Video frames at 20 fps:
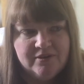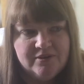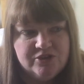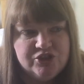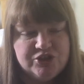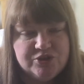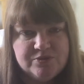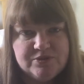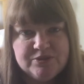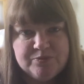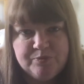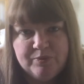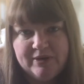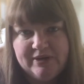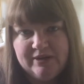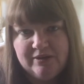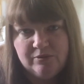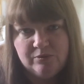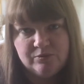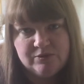Do you
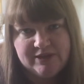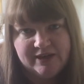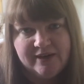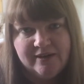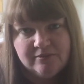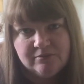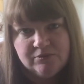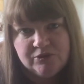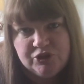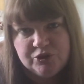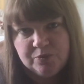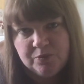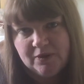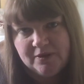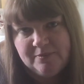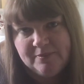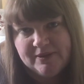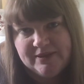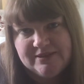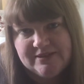spray it all down? Do you
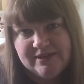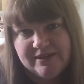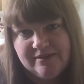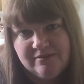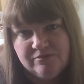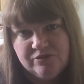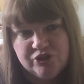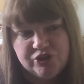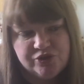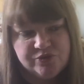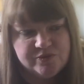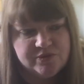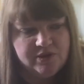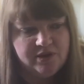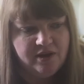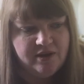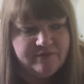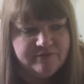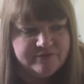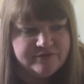wipe it down? Do you use
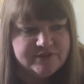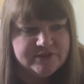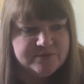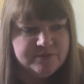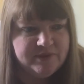gloves?